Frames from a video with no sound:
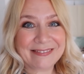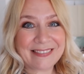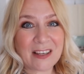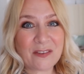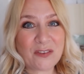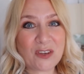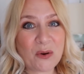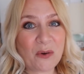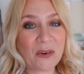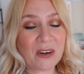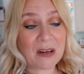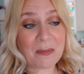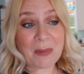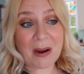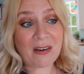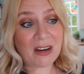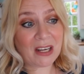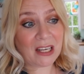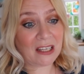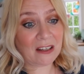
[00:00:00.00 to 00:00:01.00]
If you're an
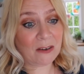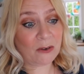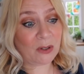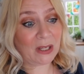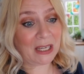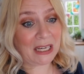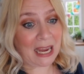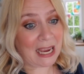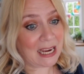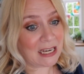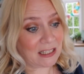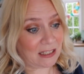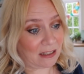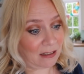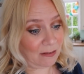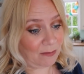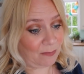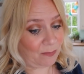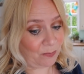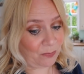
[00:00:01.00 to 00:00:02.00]
American or
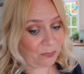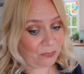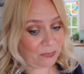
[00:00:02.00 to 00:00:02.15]
Canadian.